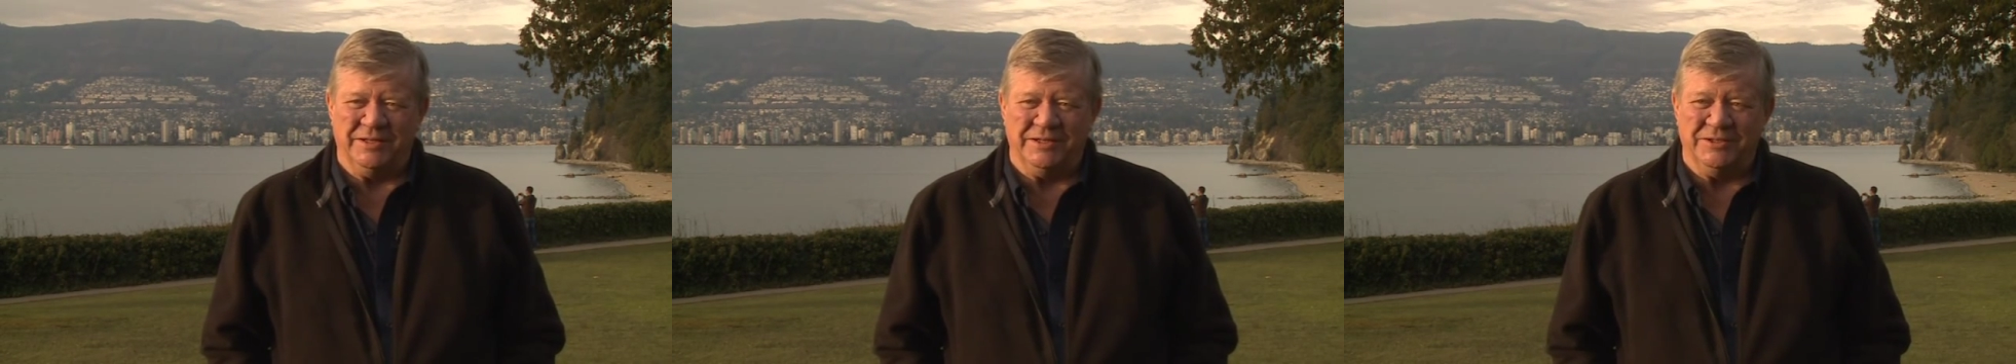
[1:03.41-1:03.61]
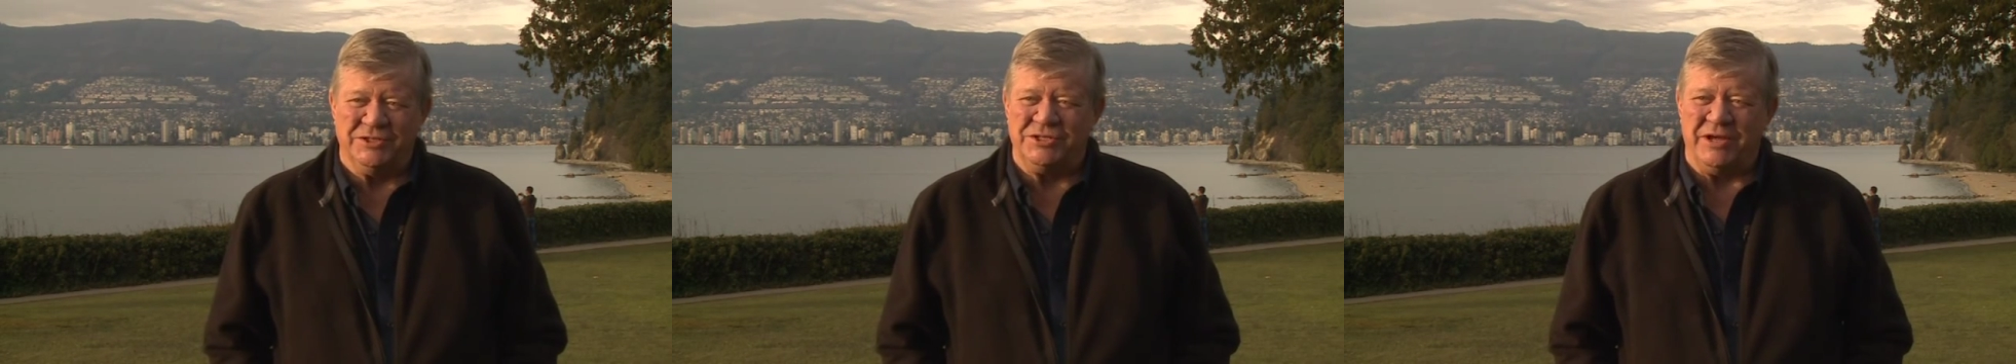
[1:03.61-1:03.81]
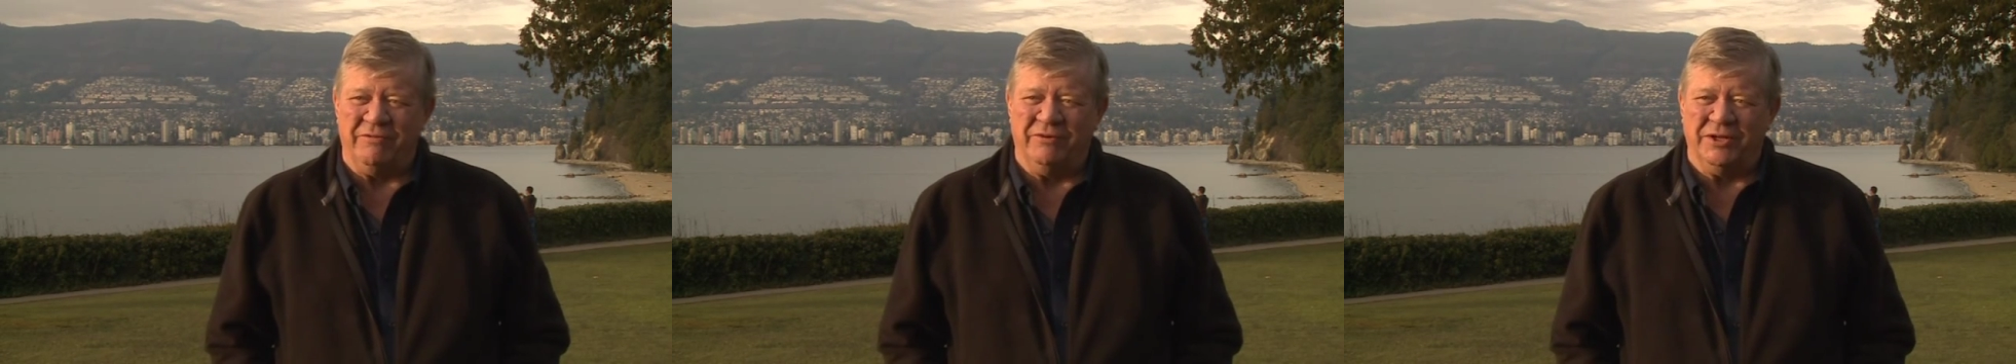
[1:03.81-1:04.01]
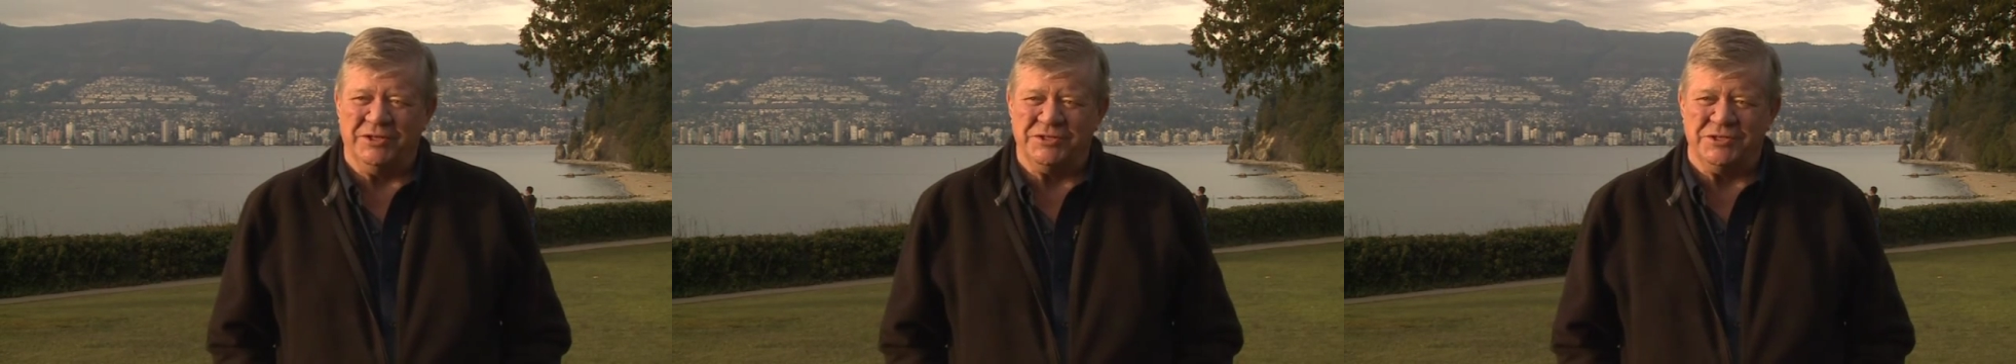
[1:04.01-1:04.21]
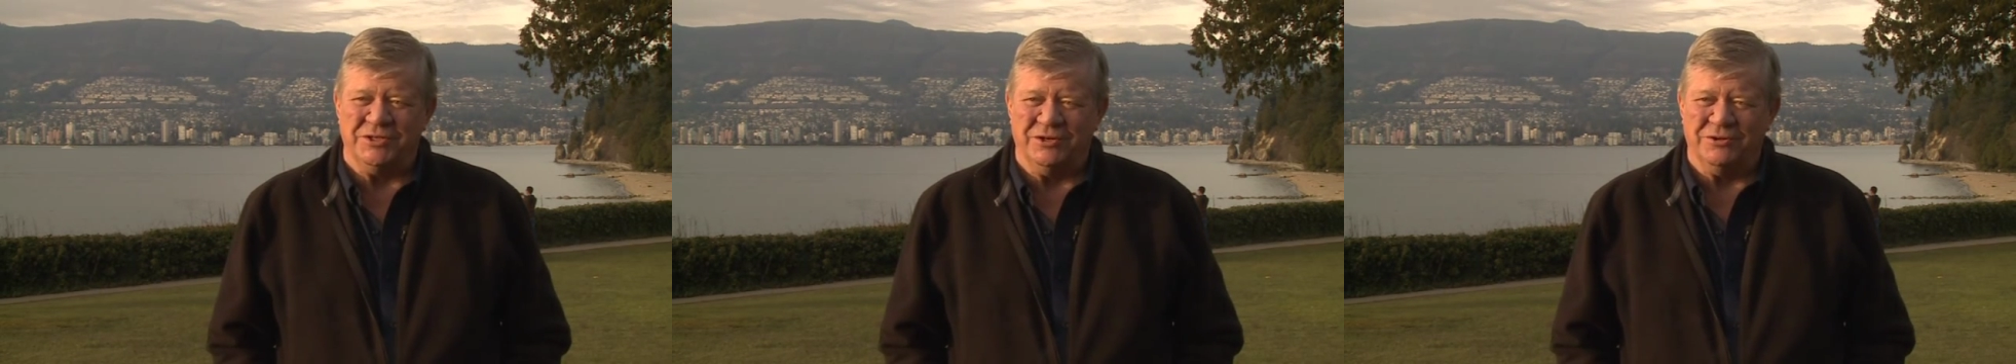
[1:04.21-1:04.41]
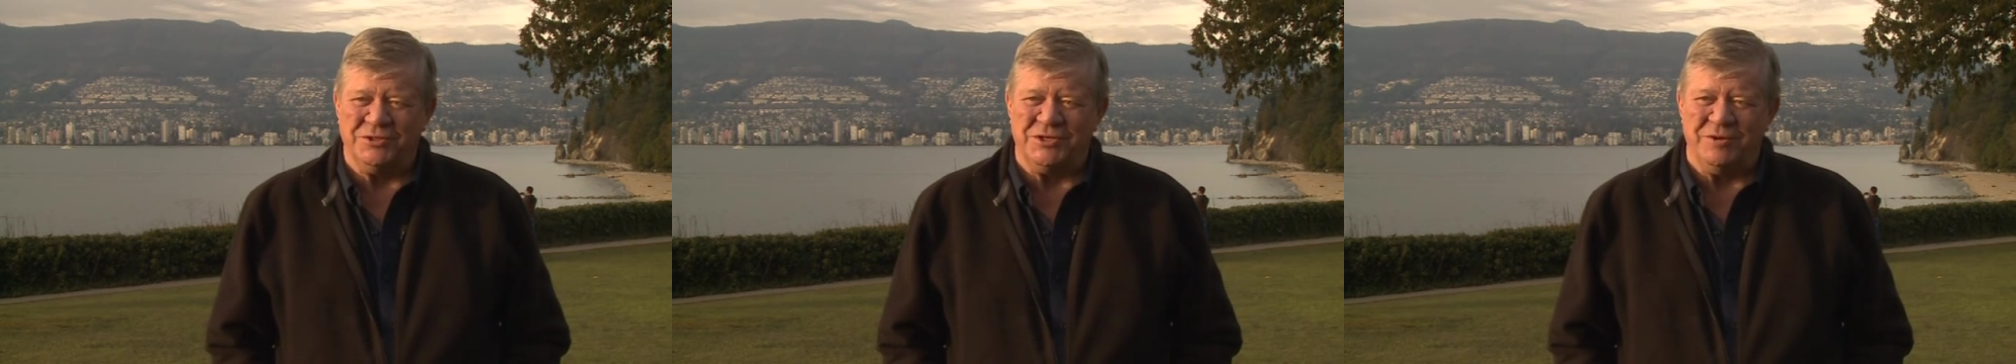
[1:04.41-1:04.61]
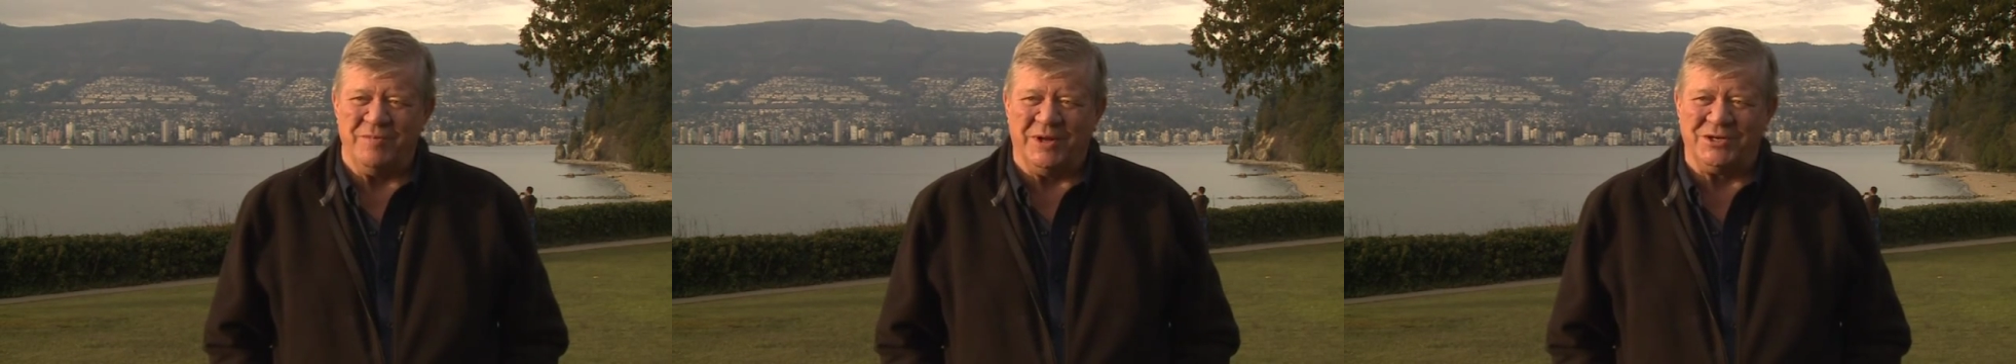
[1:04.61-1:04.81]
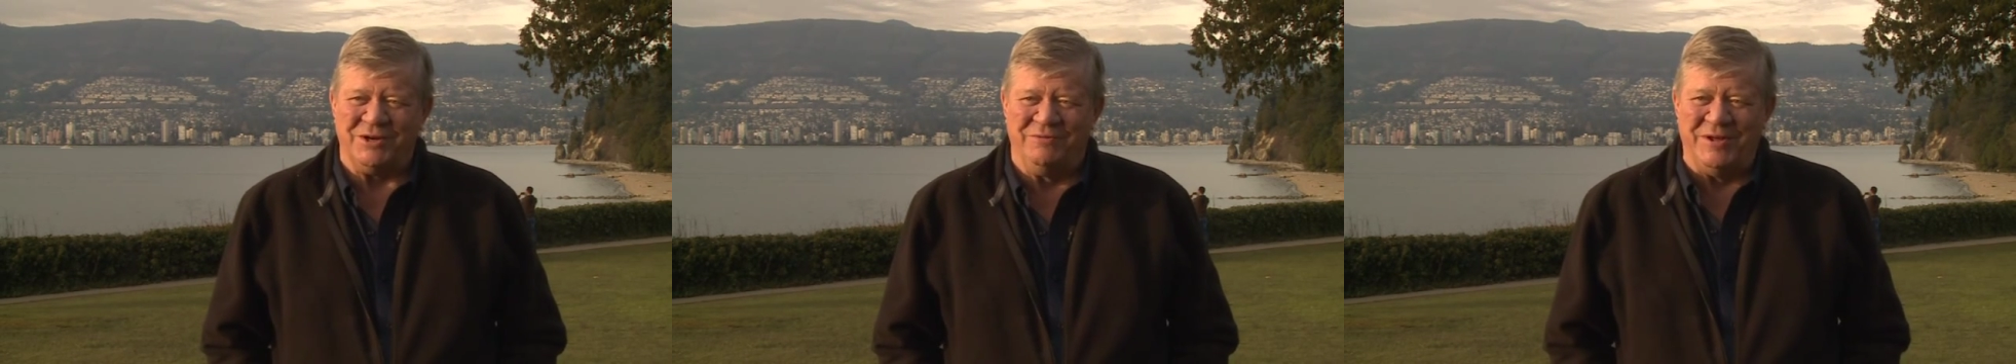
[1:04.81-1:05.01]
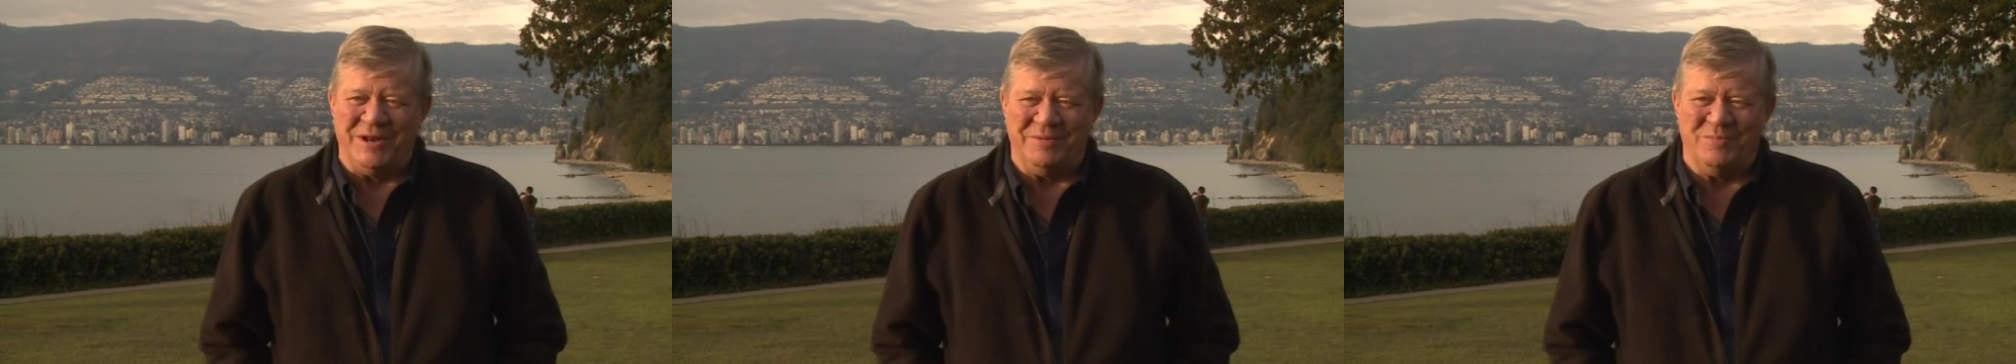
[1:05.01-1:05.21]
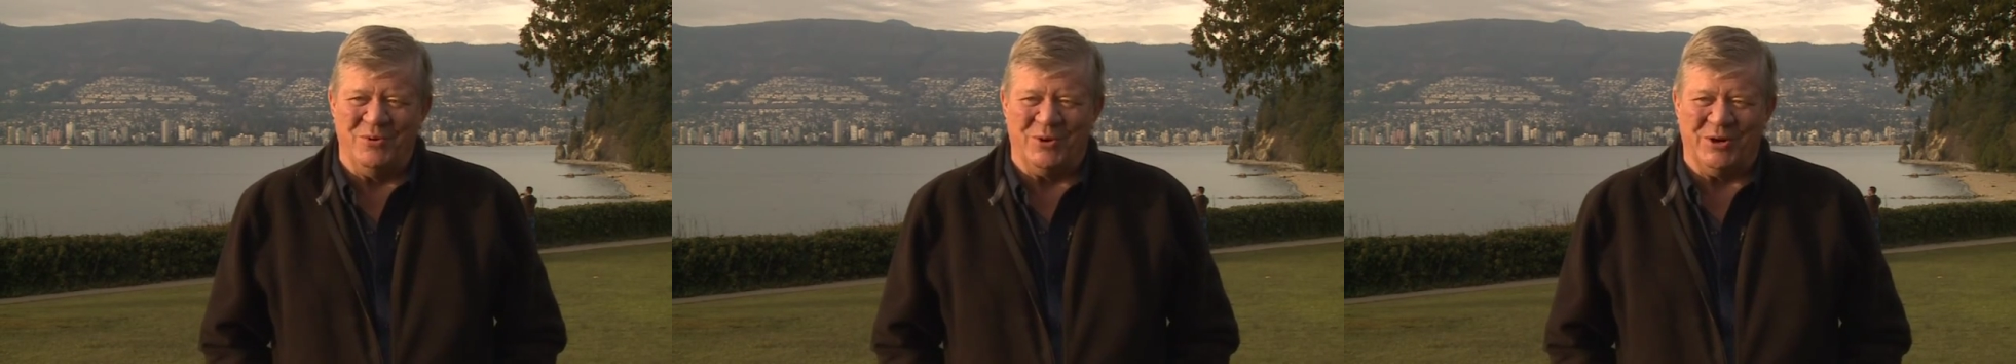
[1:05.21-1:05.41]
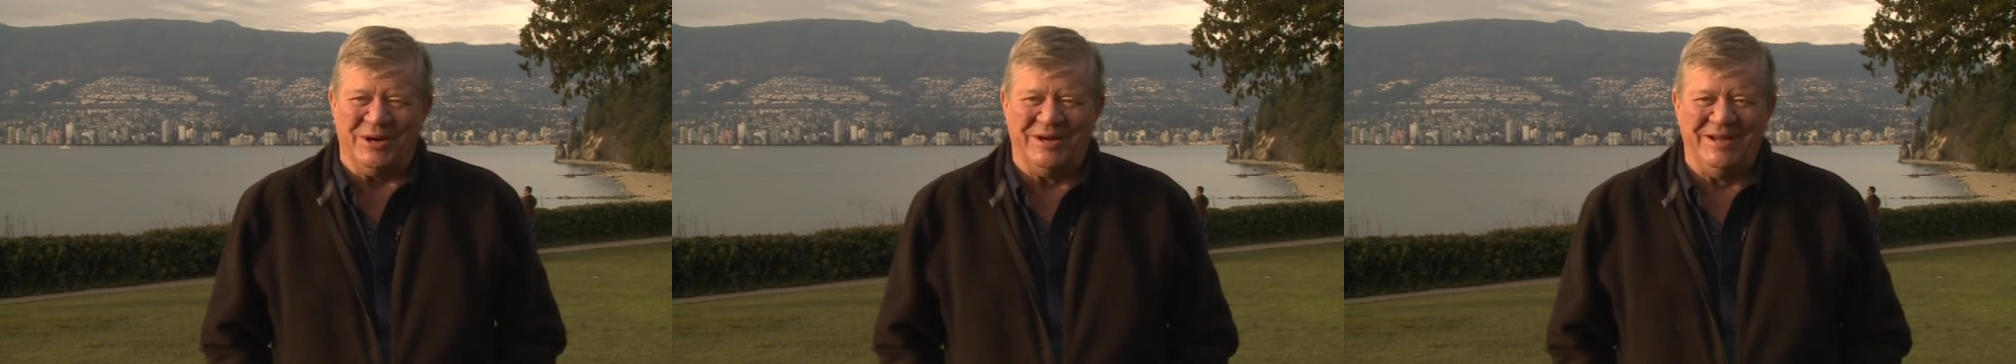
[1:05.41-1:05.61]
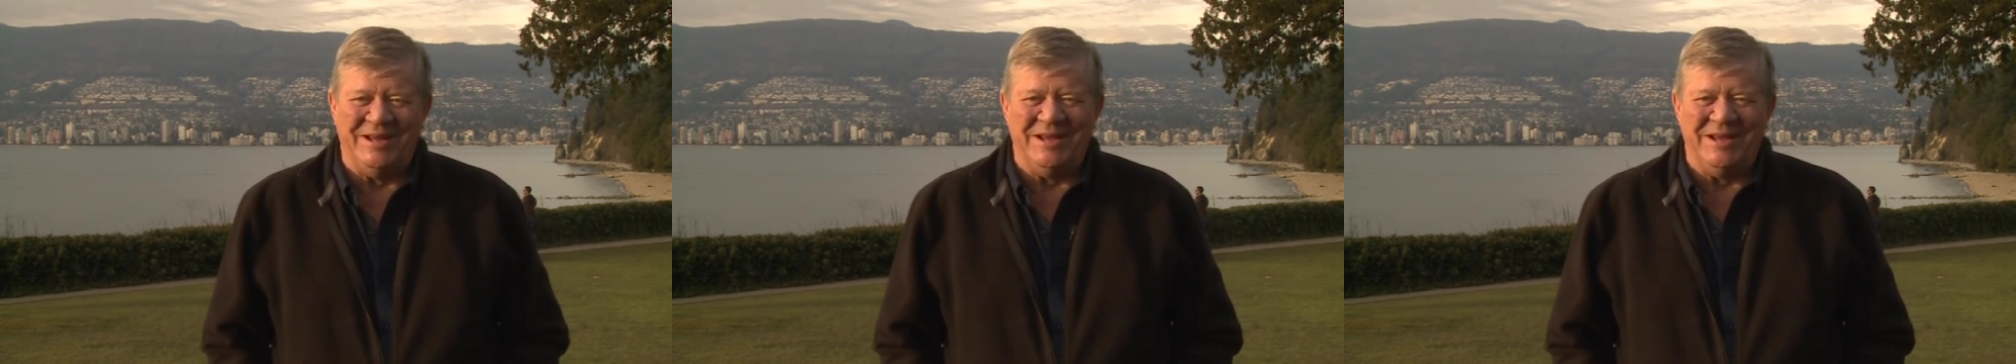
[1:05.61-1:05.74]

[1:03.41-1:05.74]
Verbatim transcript: 70s that you don't see much of anymore.